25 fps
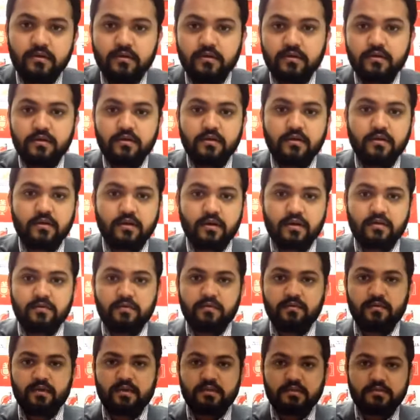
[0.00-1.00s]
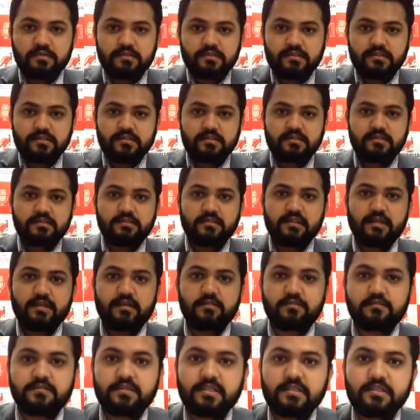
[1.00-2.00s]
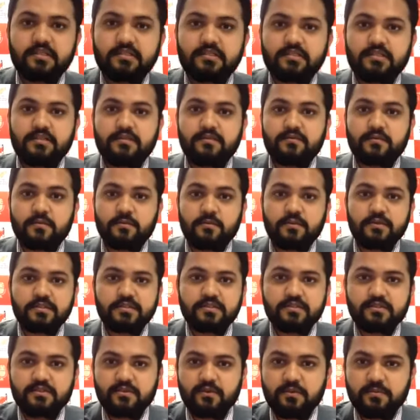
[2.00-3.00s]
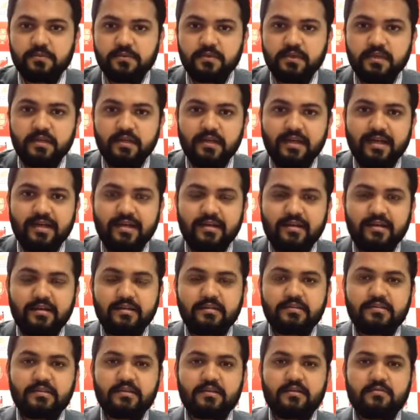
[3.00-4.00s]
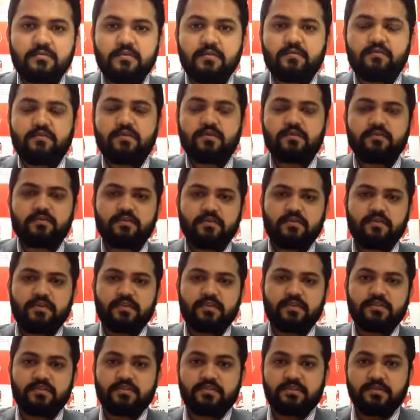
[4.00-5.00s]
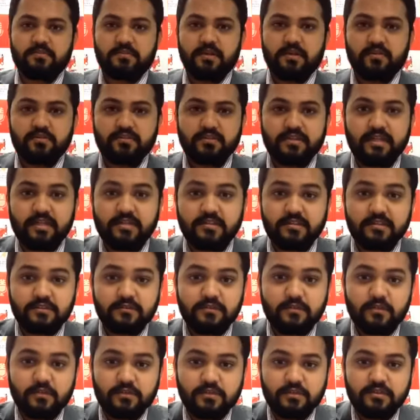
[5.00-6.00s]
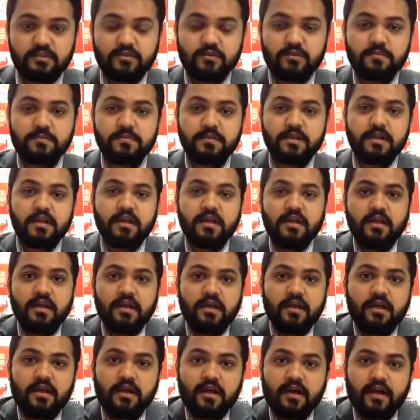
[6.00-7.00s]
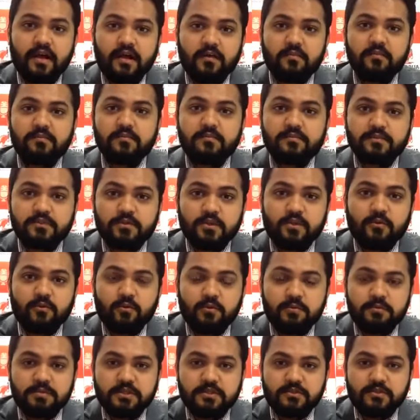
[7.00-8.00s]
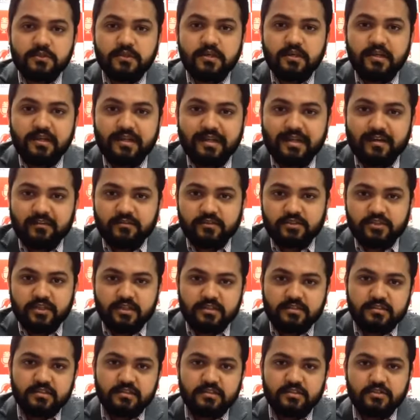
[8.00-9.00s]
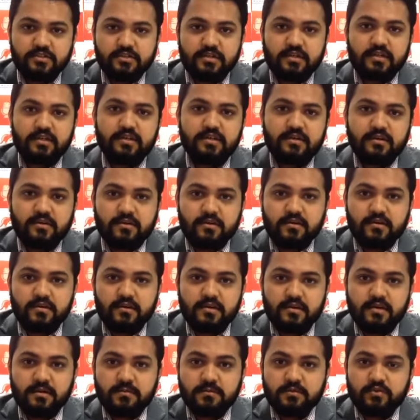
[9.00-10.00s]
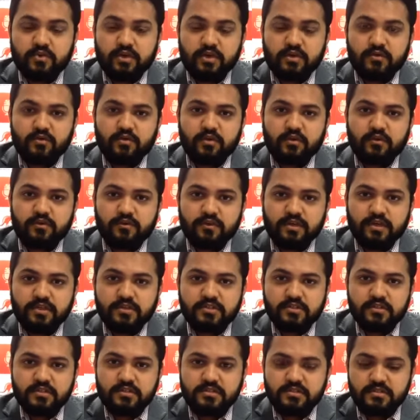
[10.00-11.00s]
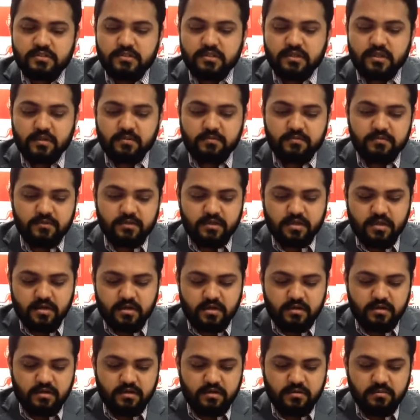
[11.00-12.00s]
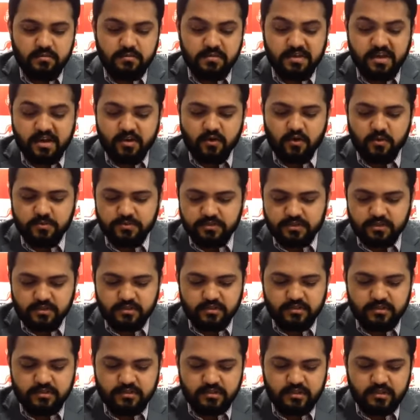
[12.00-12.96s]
Hi everyone, this is Tejas here from Aussies Group in Adelaide. I'm one of the registered migration agents with Aussies Group. So we'll be doing a live session today on trade qualifications, their PR options,